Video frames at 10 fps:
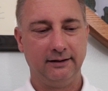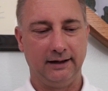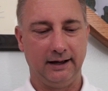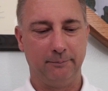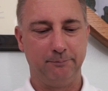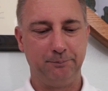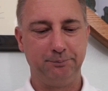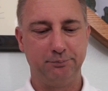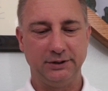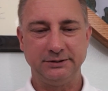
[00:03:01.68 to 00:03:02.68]

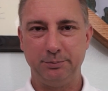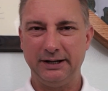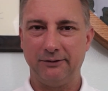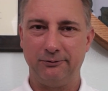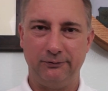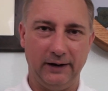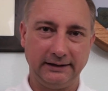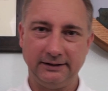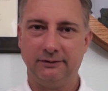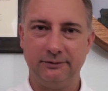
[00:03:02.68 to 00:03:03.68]
But to be
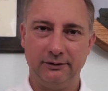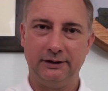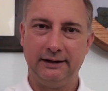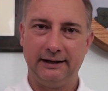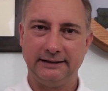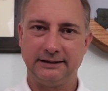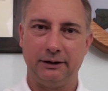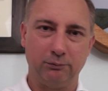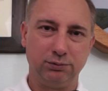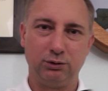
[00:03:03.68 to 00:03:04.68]
effective as
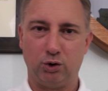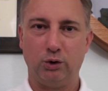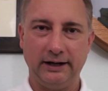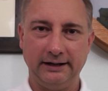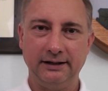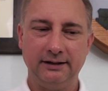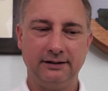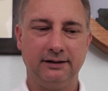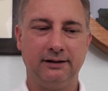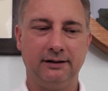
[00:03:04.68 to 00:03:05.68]
an employed
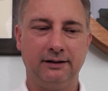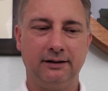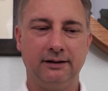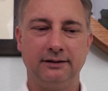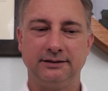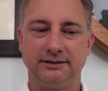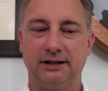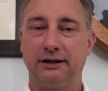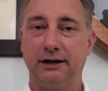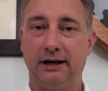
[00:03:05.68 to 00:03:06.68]

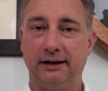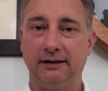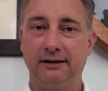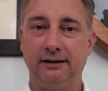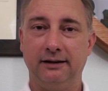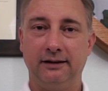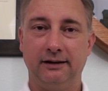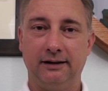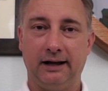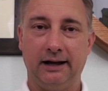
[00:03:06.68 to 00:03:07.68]
stun gun,
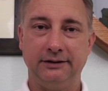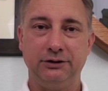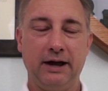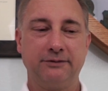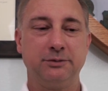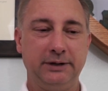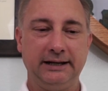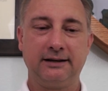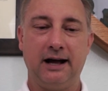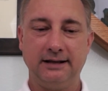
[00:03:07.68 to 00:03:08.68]
you have to be
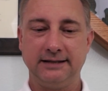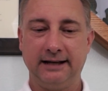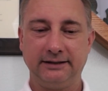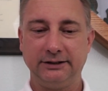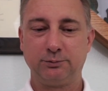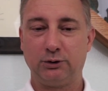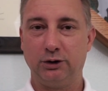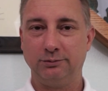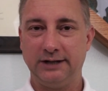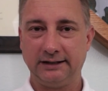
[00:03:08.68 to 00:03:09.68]
in contact. These
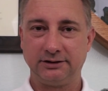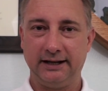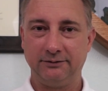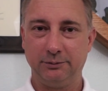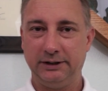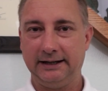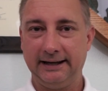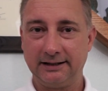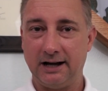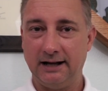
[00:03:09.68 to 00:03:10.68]
probes actually have to be
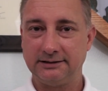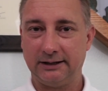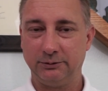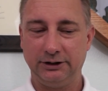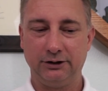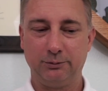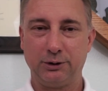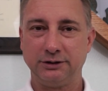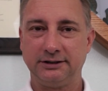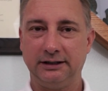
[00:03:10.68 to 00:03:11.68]
in contact with the other
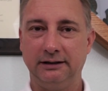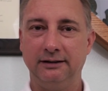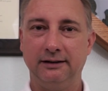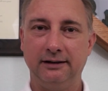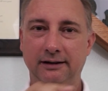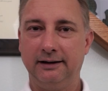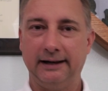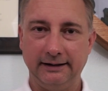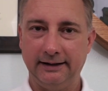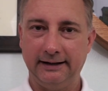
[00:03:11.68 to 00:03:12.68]
person,
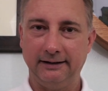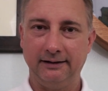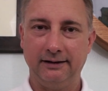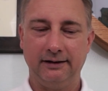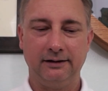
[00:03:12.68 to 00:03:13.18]
and then